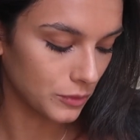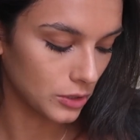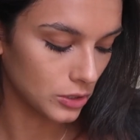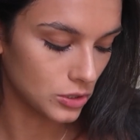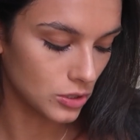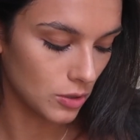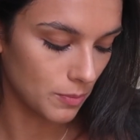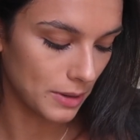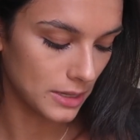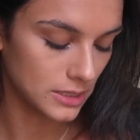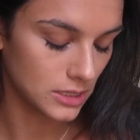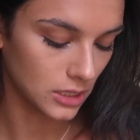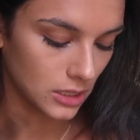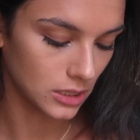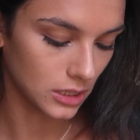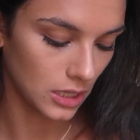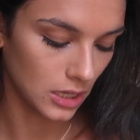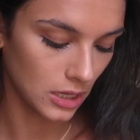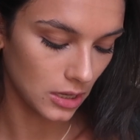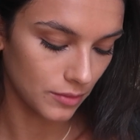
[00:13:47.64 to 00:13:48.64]
So
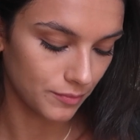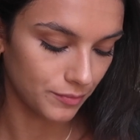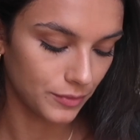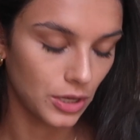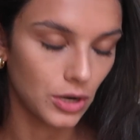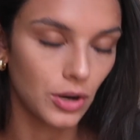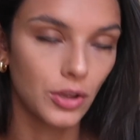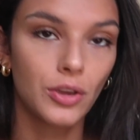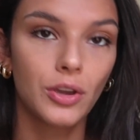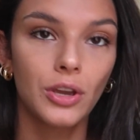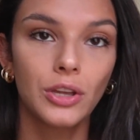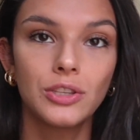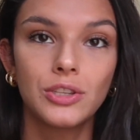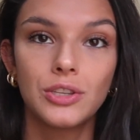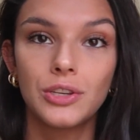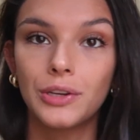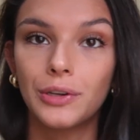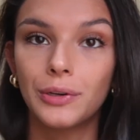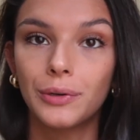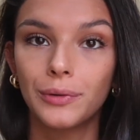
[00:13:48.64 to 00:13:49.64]
basically, you know, you can
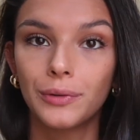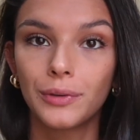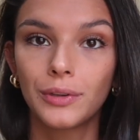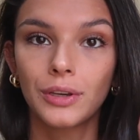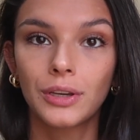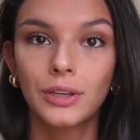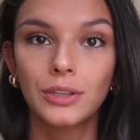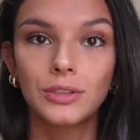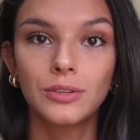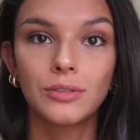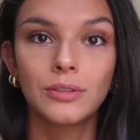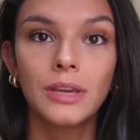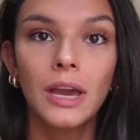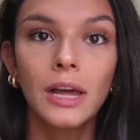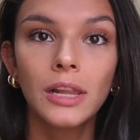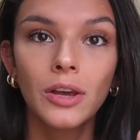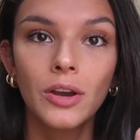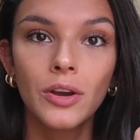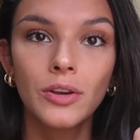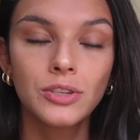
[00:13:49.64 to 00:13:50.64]
do
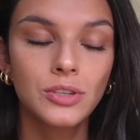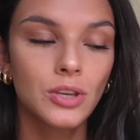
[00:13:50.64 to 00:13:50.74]
yellow.